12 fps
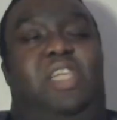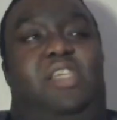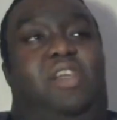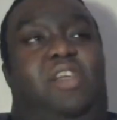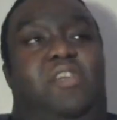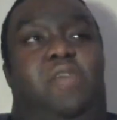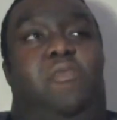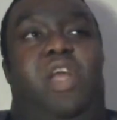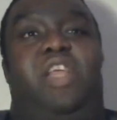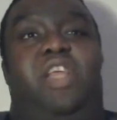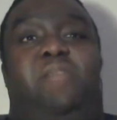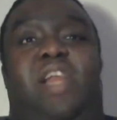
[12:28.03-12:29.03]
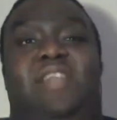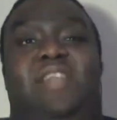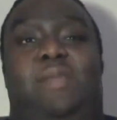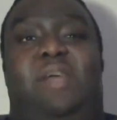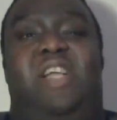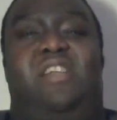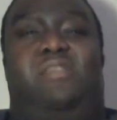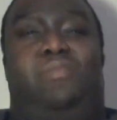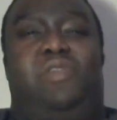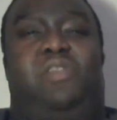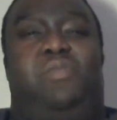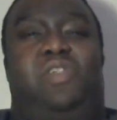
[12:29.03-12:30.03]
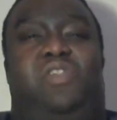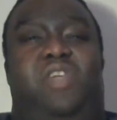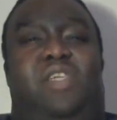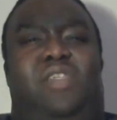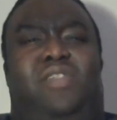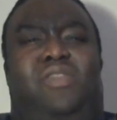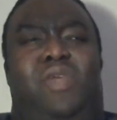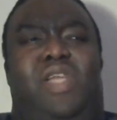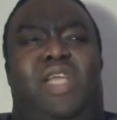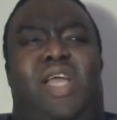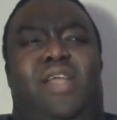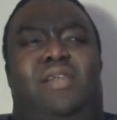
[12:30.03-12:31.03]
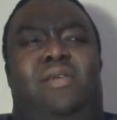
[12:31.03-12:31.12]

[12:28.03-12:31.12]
mean, I don't know when he plans to make this move to Madrid. He's 28,